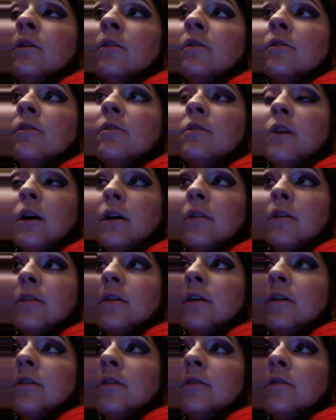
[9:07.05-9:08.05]
It's not
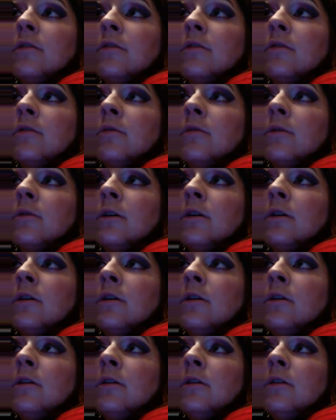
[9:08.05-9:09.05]
the end of the
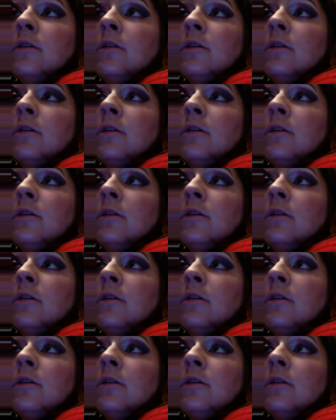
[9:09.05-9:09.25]
world.